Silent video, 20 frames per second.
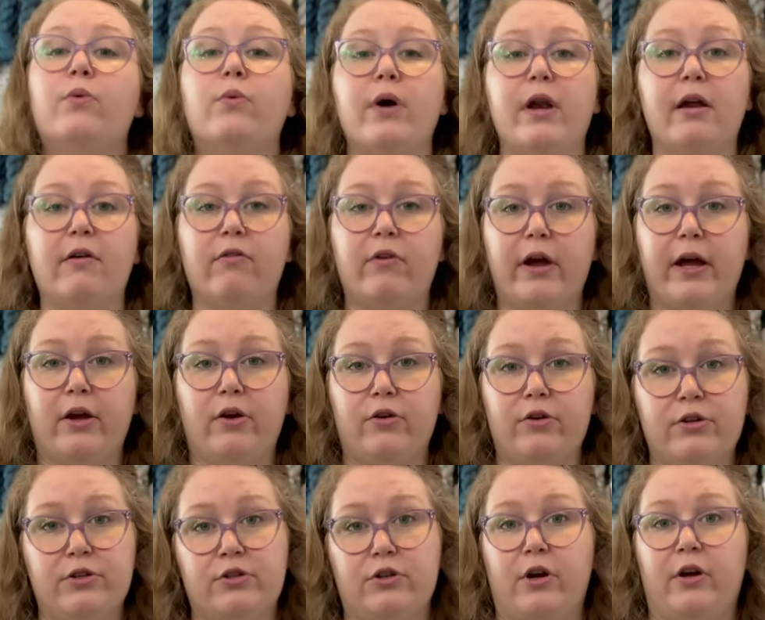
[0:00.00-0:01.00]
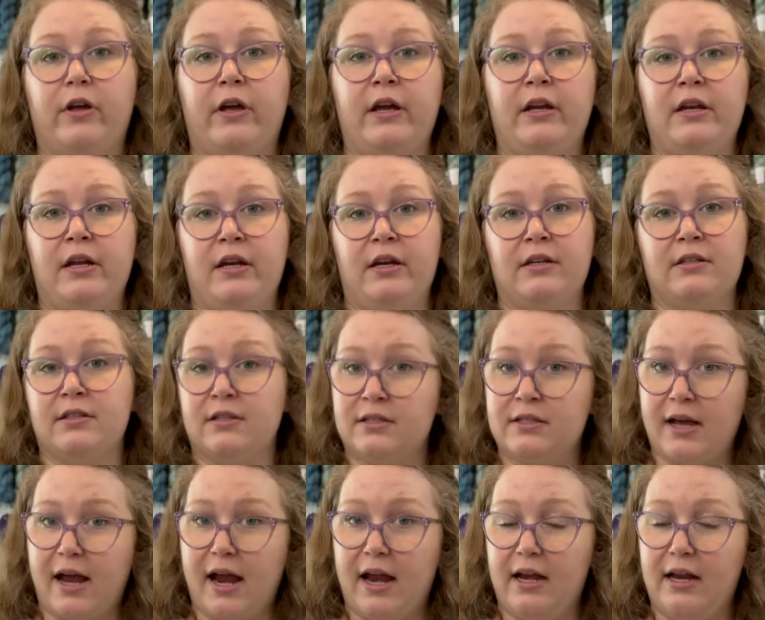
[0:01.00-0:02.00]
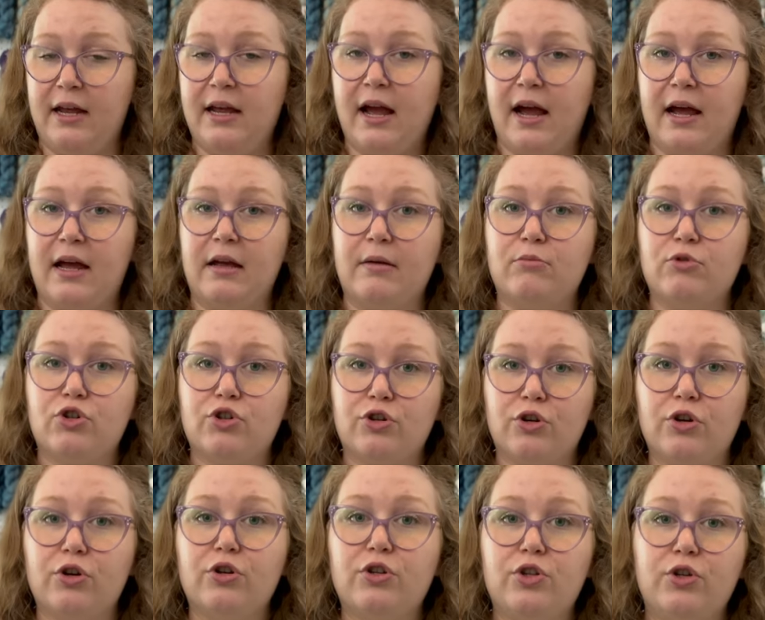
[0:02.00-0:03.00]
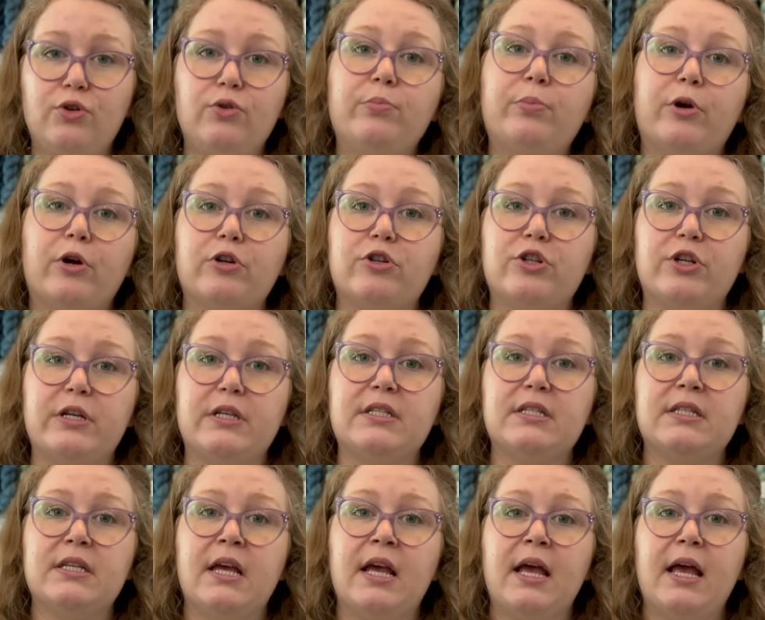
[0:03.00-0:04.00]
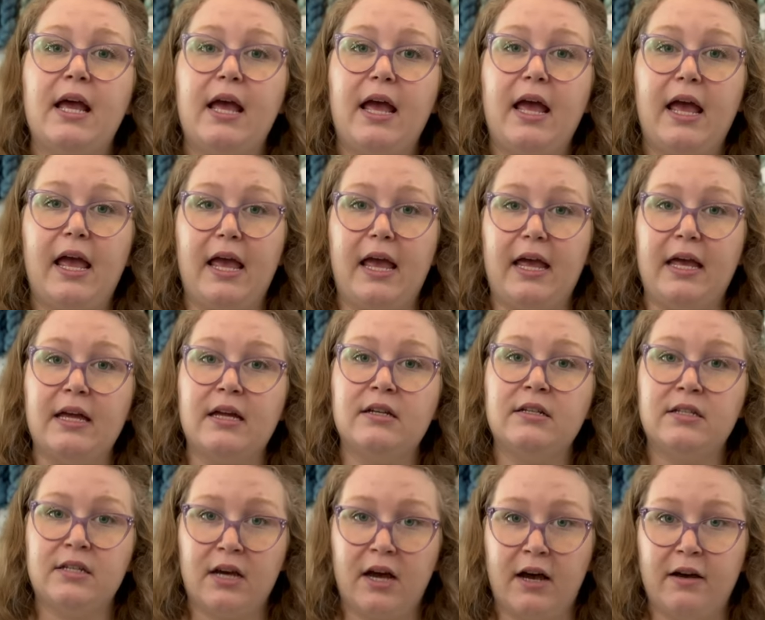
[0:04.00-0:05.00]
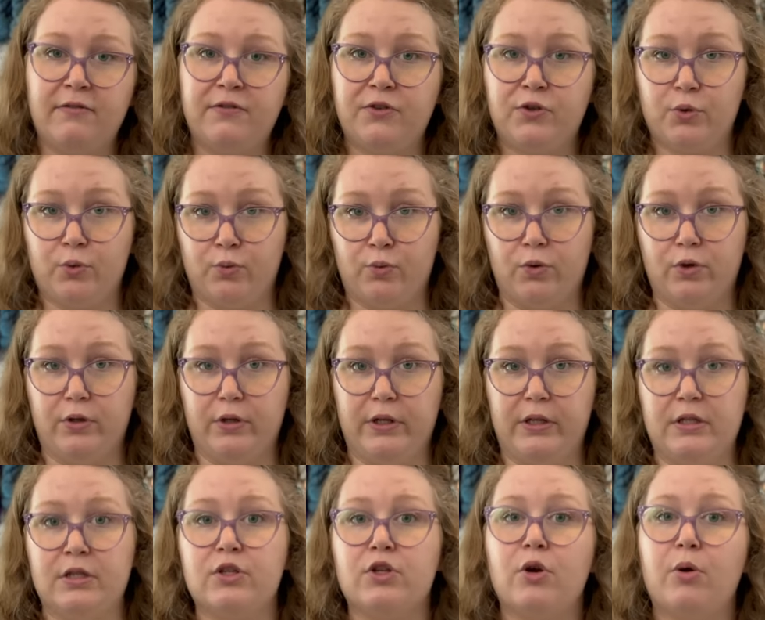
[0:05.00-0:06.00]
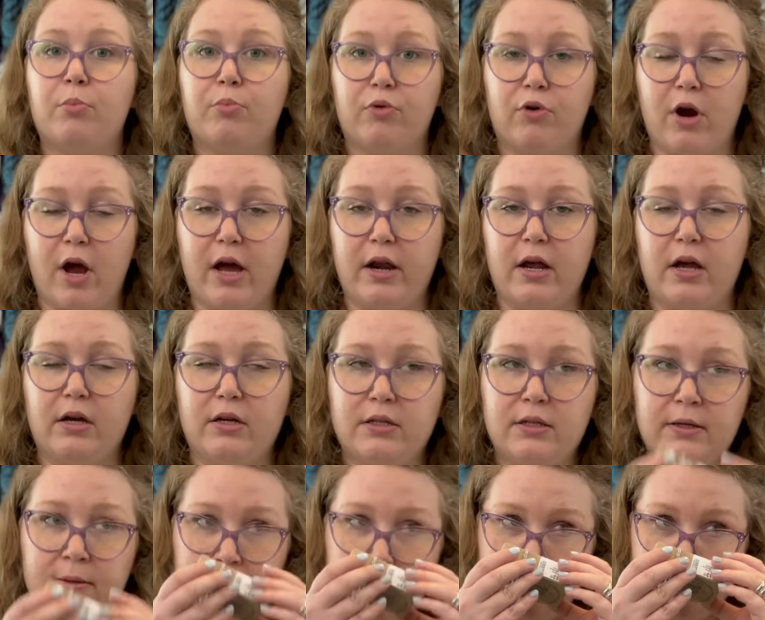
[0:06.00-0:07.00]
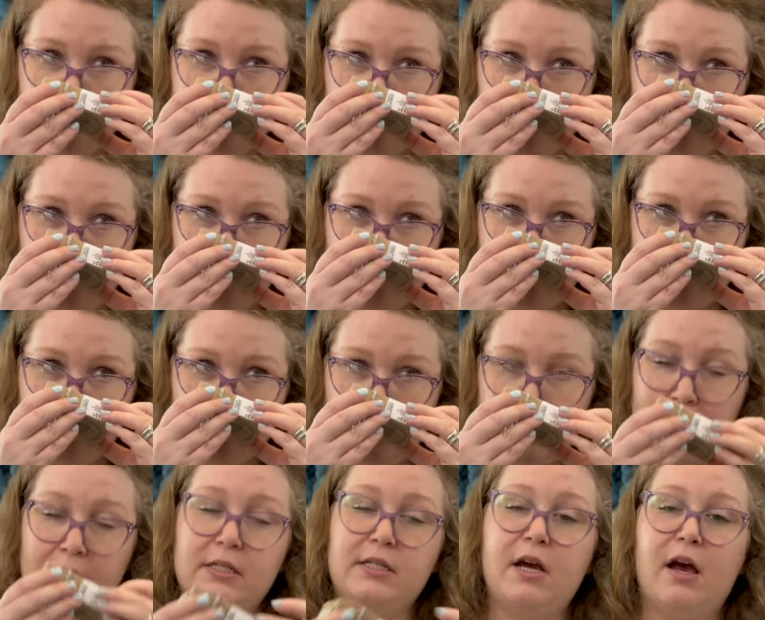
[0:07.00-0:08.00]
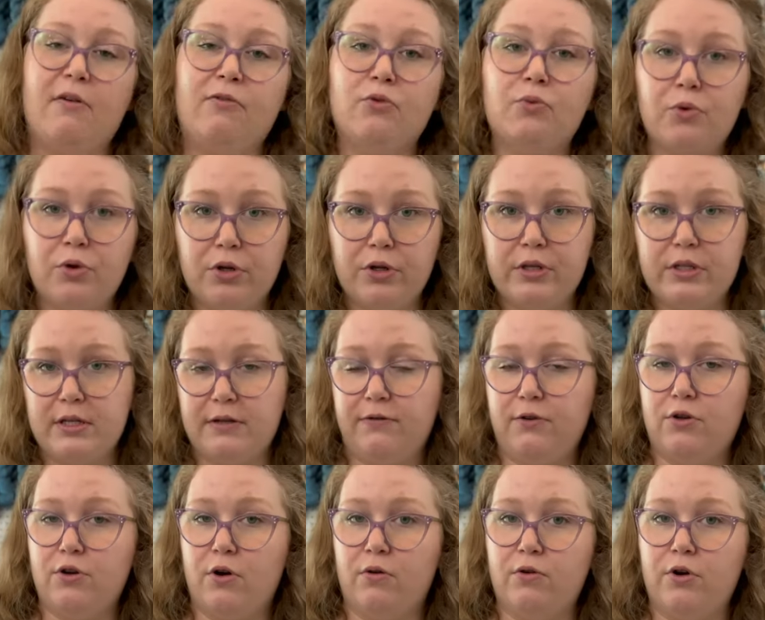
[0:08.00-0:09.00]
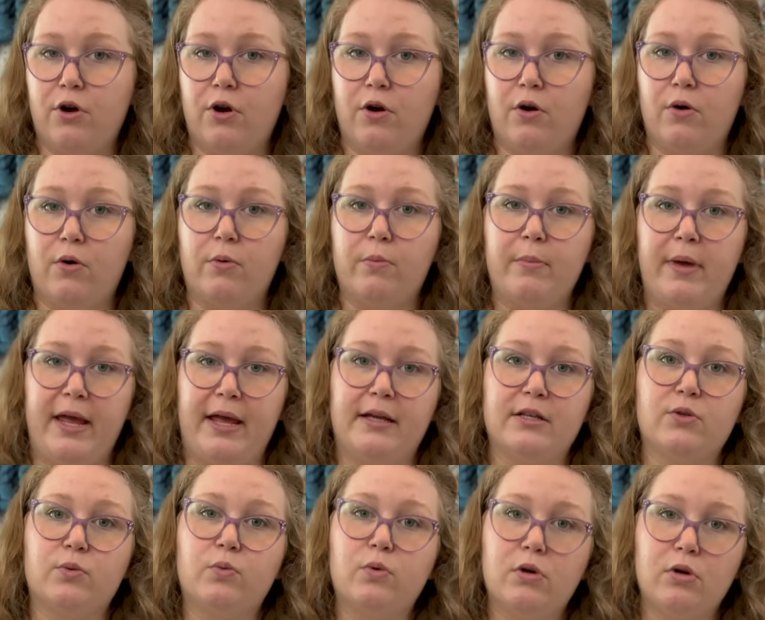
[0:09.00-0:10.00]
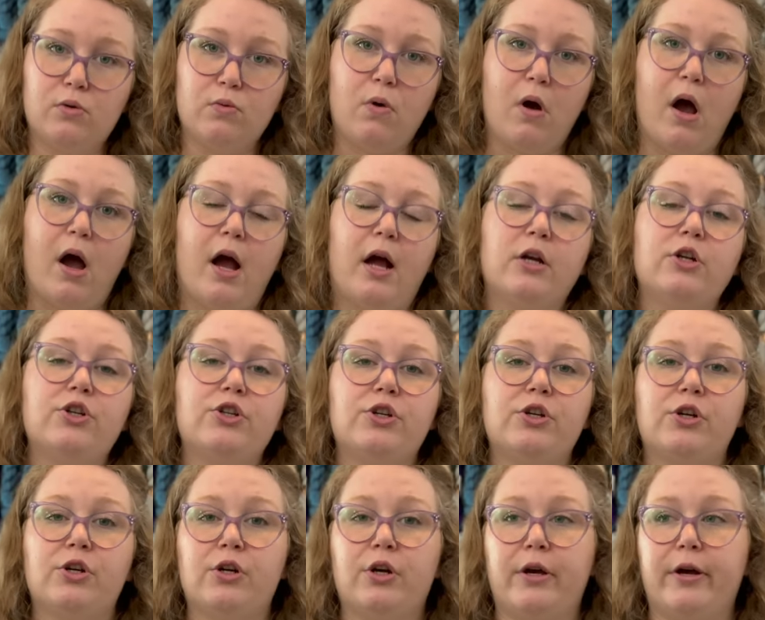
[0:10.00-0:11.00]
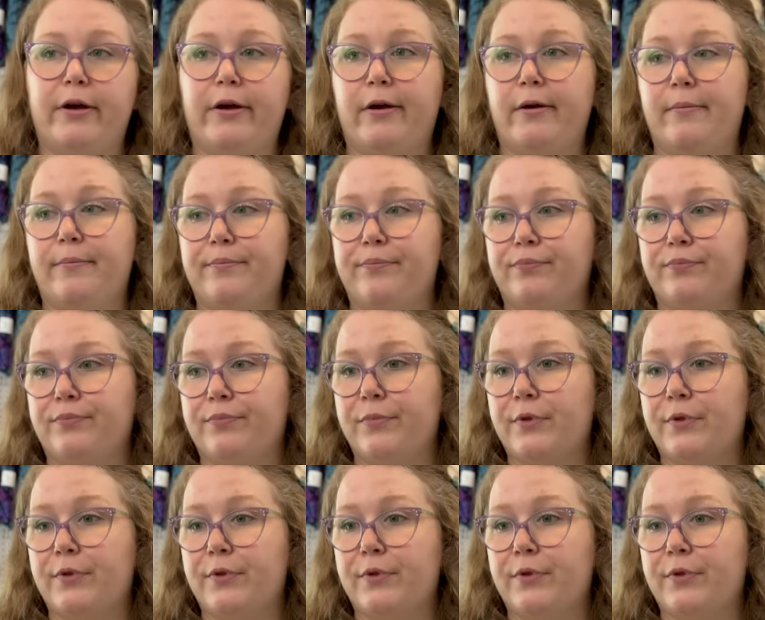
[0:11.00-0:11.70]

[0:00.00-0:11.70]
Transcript: whenever I go to Starlight Knitting Society, I am sure to purchase a Tuft Woolens product. Tuft Woolens, if you don't know, makes wool wash, um,